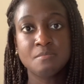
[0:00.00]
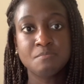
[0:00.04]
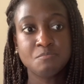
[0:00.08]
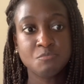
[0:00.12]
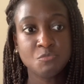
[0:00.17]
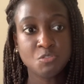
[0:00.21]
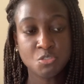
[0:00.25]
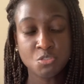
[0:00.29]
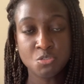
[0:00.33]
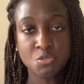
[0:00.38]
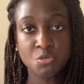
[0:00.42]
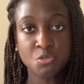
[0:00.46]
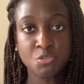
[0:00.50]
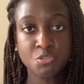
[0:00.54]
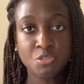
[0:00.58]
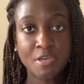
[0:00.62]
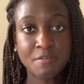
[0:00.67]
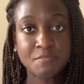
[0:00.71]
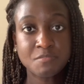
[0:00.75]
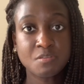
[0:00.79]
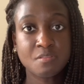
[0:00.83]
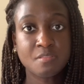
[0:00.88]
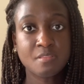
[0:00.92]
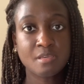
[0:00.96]
You know, you
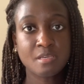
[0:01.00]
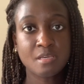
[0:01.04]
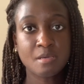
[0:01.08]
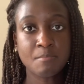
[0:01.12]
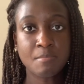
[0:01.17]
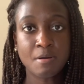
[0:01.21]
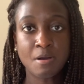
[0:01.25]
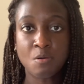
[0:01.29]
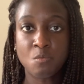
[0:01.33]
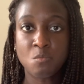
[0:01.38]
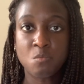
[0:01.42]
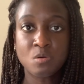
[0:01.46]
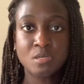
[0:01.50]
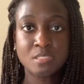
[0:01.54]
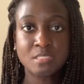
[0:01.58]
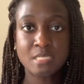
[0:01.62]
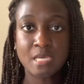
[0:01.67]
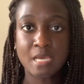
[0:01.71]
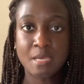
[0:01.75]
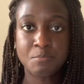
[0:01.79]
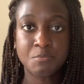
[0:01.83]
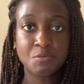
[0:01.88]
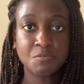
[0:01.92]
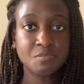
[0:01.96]
have to think about what
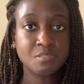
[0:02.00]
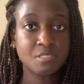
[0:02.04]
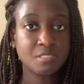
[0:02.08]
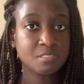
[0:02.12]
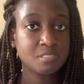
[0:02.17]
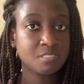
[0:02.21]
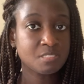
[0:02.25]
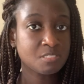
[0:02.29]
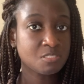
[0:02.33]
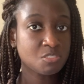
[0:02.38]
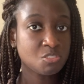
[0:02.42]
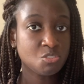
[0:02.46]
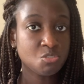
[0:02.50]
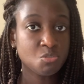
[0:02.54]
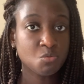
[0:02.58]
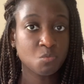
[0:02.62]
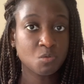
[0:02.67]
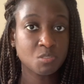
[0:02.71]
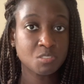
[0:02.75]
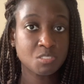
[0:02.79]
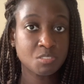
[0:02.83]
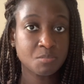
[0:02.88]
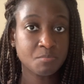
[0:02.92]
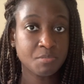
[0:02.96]
type of dentist you
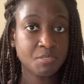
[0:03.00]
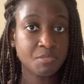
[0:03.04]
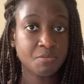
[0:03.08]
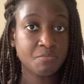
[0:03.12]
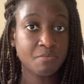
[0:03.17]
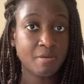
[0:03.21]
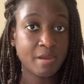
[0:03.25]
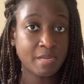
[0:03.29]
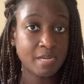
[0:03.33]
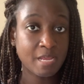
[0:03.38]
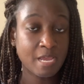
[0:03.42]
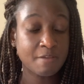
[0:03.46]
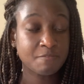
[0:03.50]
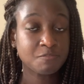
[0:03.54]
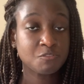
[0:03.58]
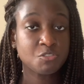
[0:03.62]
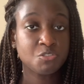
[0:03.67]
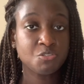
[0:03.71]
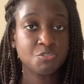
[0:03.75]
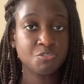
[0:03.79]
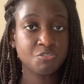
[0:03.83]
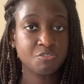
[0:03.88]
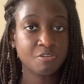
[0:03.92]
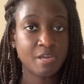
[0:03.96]
want to be right after
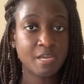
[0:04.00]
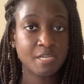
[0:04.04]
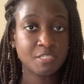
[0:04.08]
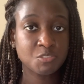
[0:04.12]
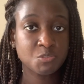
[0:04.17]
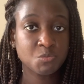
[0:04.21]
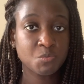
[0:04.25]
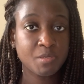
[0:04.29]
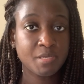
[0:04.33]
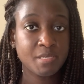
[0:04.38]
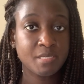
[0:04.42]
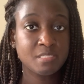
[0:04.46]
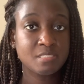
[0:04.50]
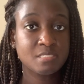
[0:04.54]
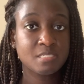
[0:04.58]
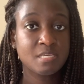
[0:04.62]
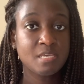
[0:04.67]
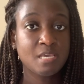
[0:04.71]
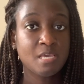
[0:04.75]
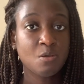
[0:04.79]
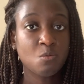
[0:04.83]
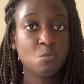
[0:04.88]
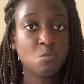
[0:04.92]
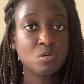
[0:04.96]
you graduate.
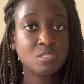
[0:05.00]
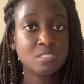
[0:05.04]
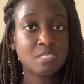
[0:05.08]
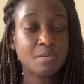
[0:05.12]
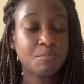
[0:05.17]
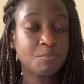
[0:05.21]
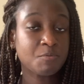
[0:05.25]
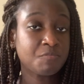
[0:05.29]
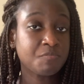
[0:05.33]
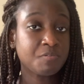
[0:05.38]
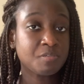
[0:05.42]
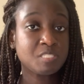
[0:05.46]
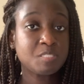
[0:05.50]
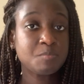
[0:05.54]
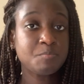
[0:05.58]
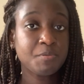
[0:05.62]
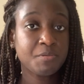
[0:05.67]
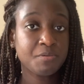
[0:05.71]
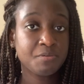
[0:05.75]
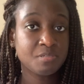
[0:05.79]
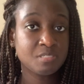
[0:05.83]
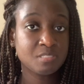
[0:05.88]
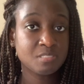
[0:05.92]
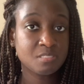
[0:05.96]
What type of
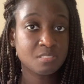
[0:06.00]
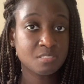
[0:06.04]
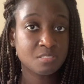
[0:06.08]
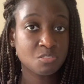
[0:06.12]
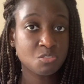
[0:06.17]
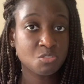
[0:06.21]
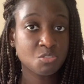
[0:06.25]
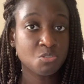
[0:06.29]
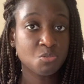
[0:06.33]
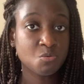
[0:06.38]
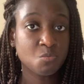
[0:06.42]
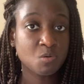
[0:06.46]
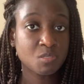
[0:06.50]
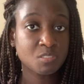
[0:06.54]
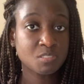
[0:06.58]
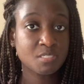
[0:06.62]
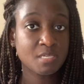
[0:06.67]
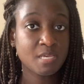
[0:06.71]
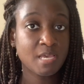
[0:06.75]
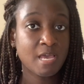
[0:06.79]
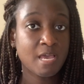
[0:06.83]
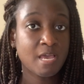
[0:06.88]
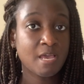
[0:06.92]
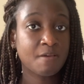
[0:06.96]
experiences do you want to
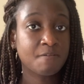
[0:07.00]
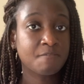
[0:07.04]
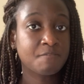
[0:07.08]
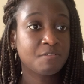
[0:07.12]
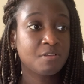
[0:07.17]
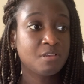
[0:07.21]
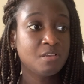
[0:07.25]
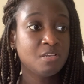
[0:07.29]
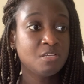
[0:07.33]
have?